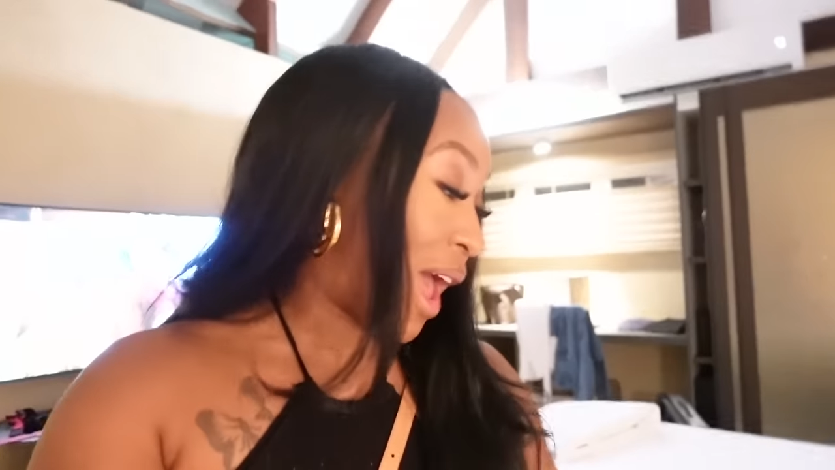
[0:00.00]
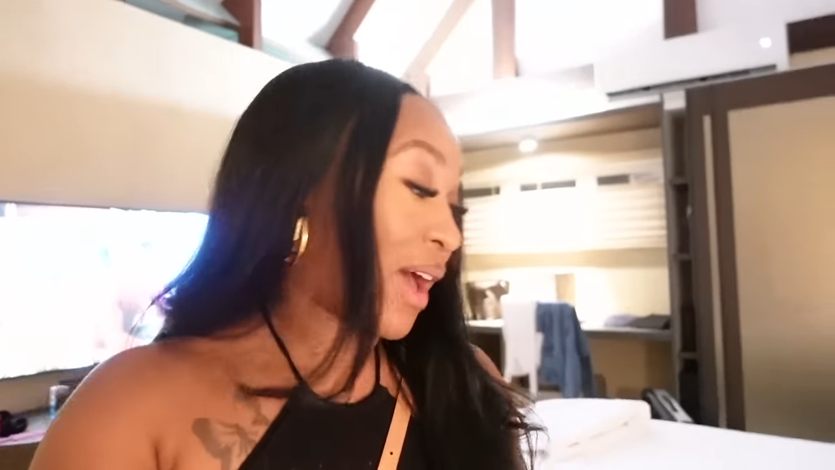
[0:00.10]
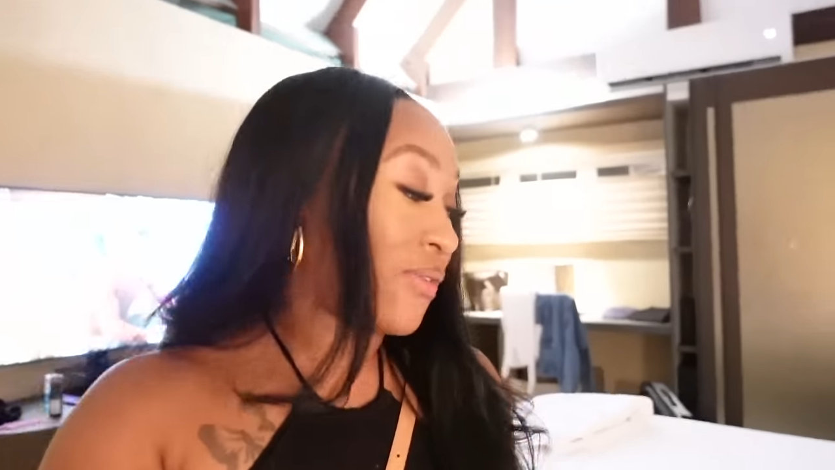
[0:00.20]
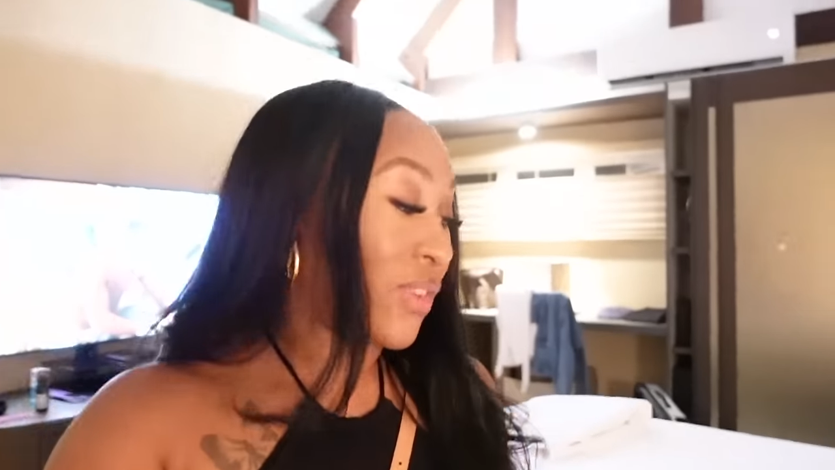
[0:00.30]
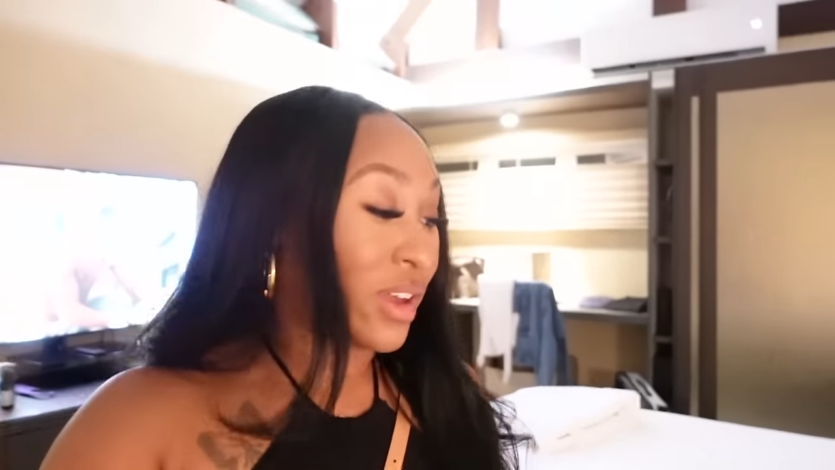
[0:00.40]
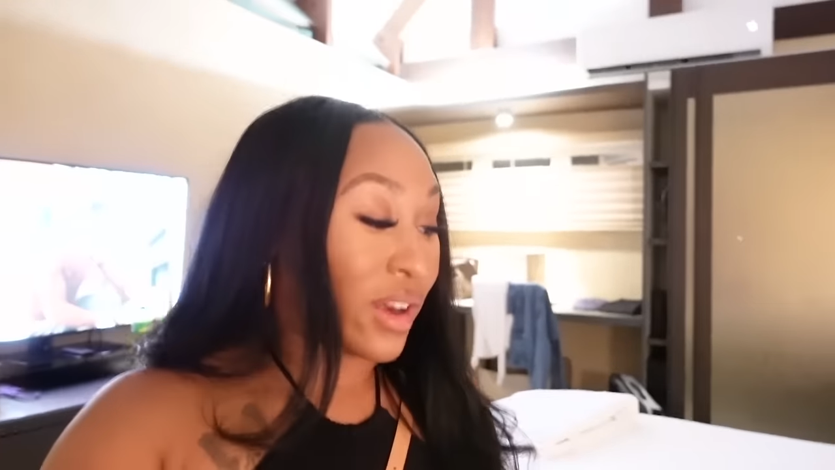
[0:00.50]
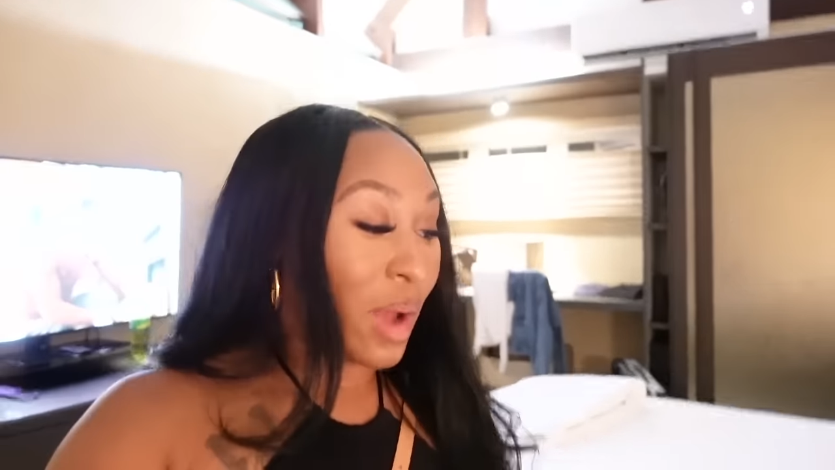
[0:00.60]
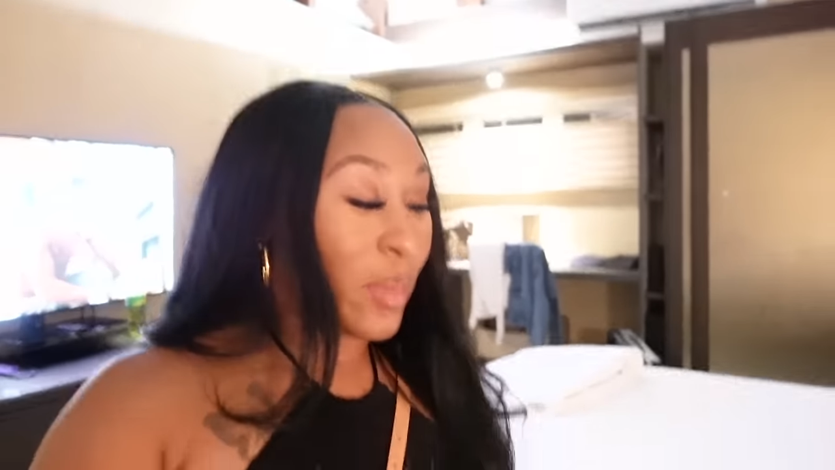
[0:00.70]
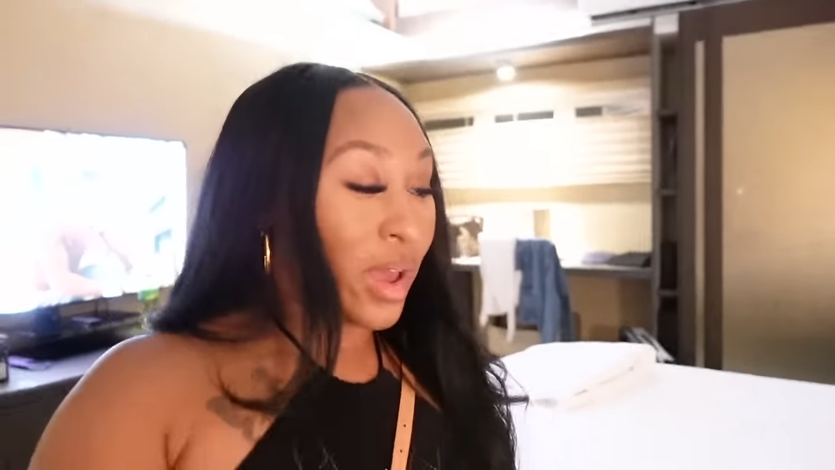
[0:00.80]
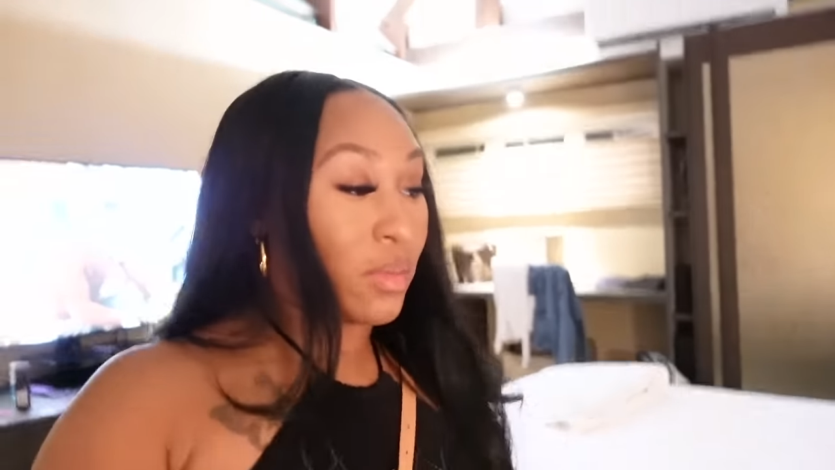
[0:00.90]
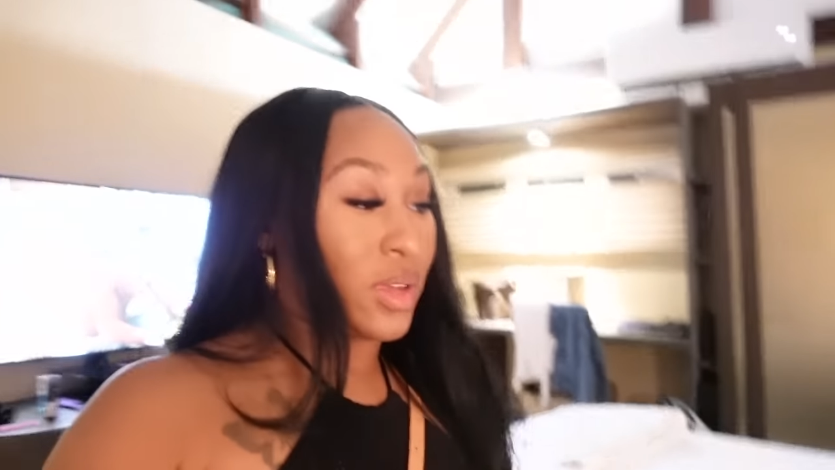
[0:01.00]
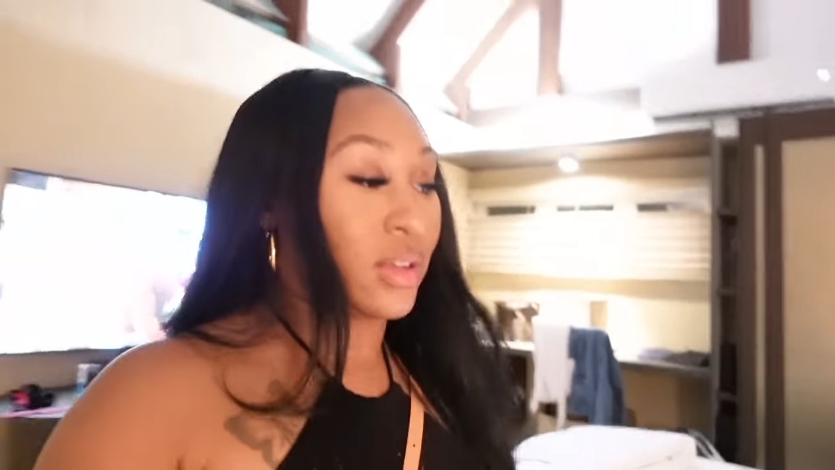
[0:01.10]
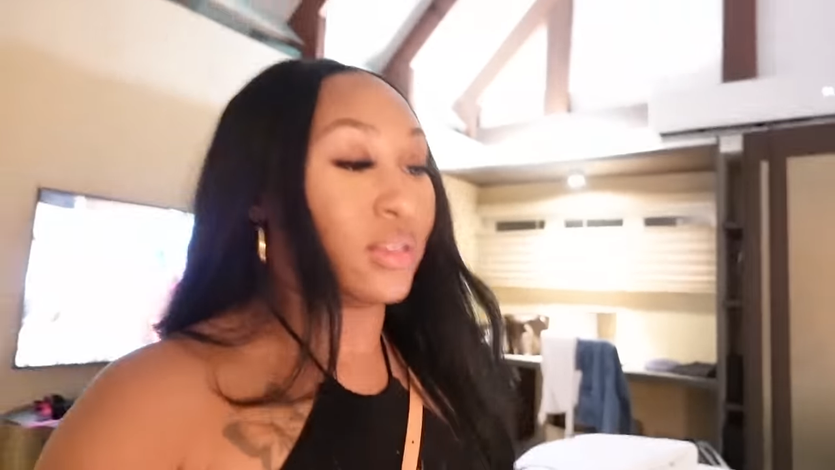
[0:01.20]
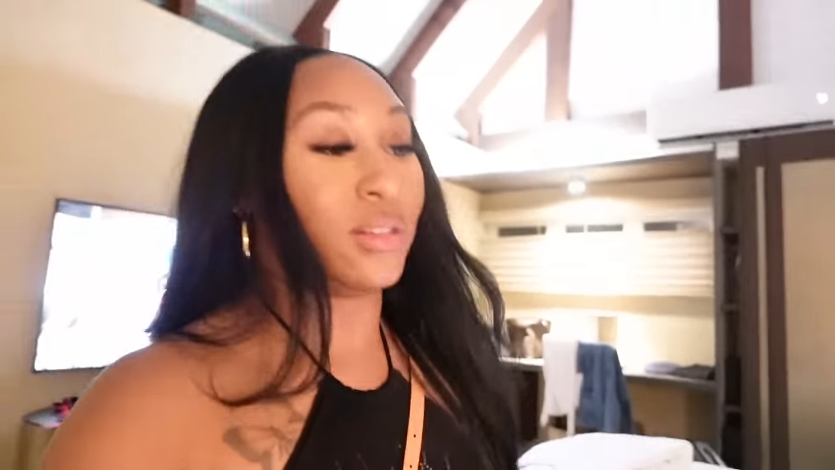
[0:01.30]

I fear I might be the